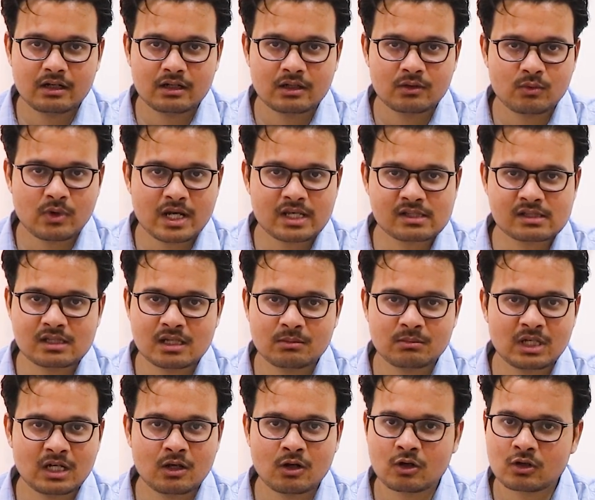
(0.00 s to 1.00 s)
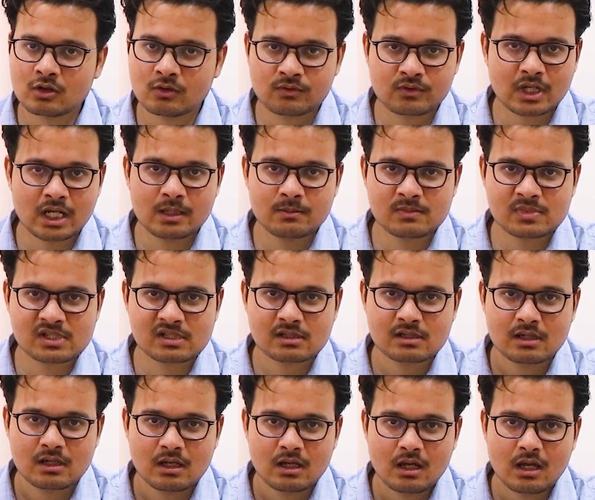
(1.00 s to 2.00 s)
revise them a lot of times.
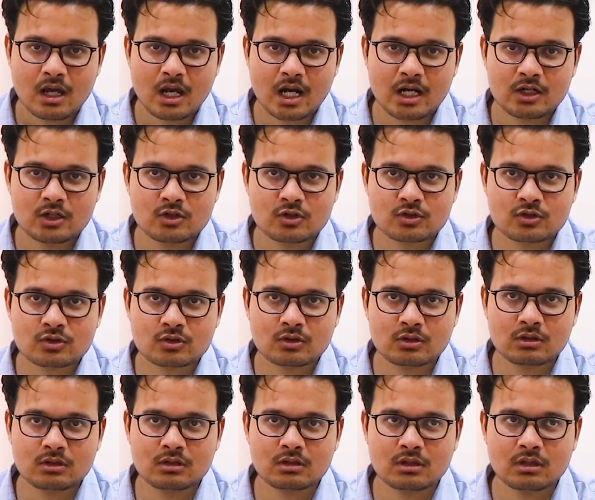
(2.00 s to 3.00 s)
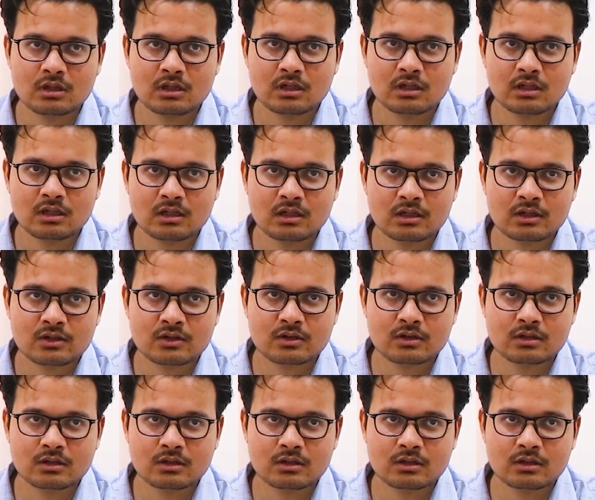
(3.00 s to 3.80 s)
And you should go